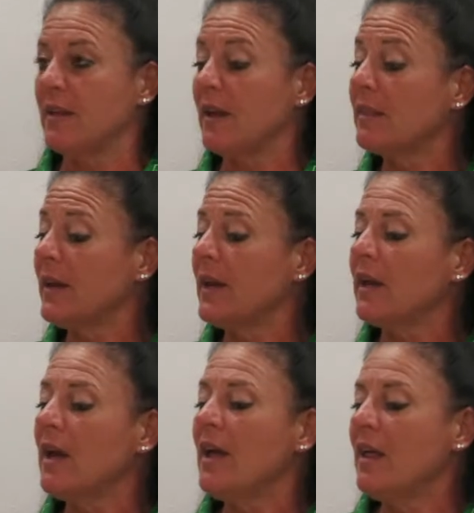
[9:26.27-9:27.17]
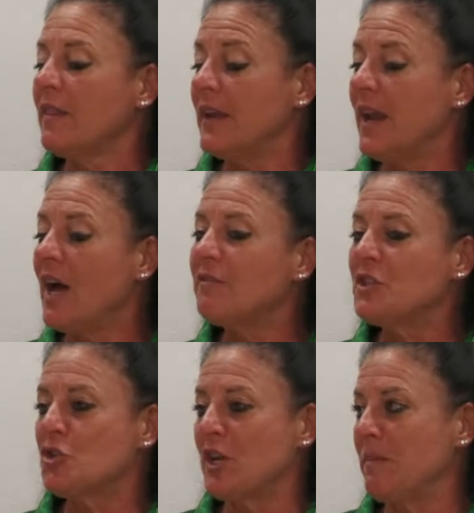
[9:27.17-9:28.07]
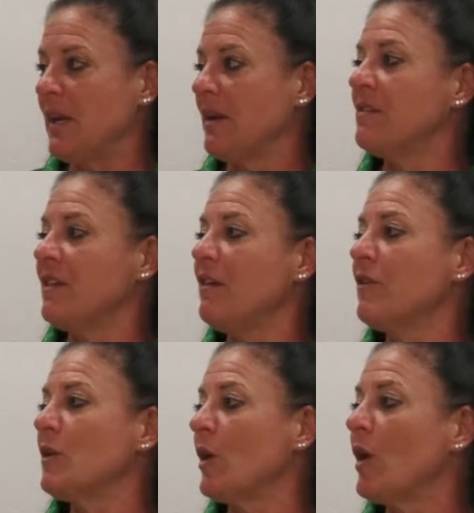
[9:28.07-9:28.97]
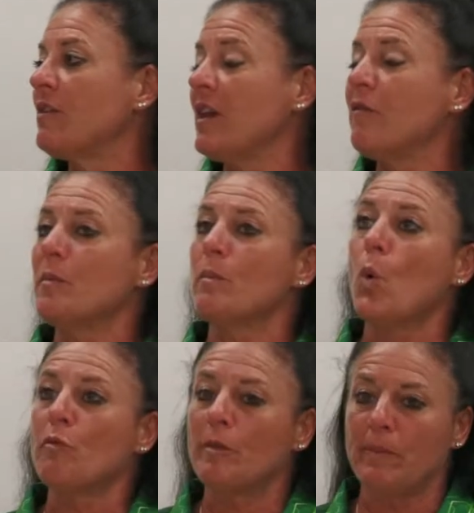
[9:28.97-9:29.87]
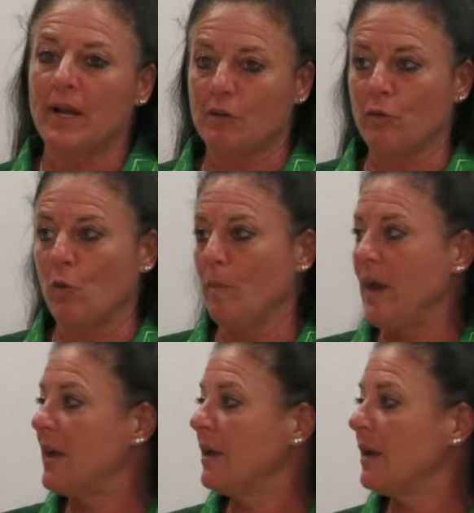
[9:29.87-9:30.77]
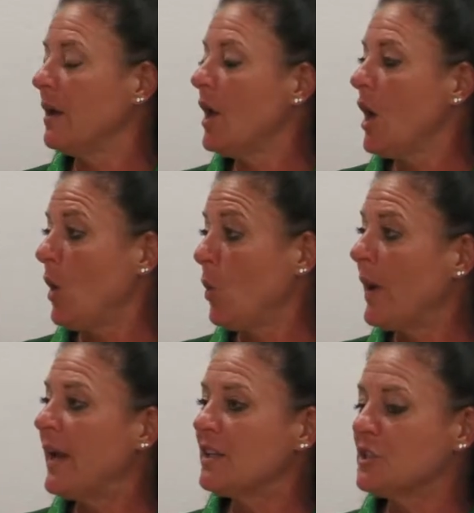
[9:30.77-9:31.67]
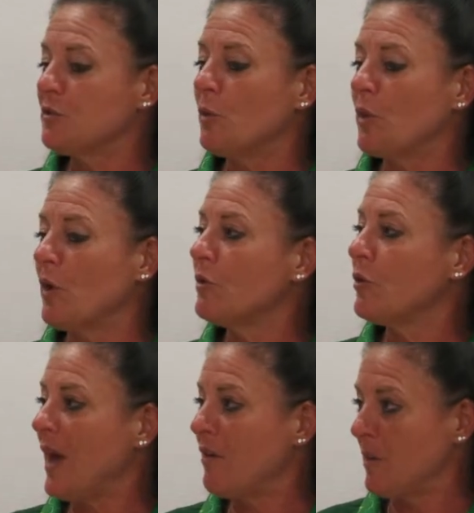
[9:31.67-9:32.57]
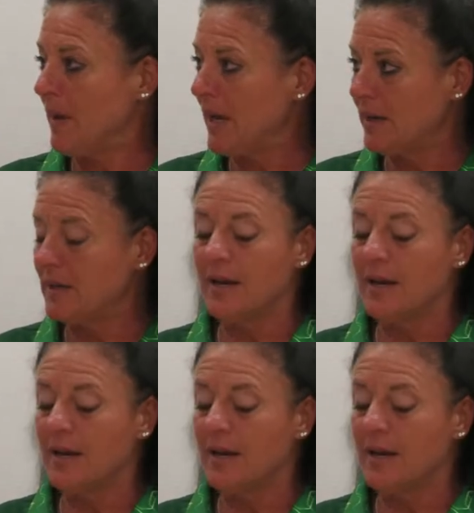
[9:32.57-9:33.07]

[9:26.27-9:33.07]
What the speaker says: And I think the live streaming is even more of a platform and a awareness for those who haven't made it.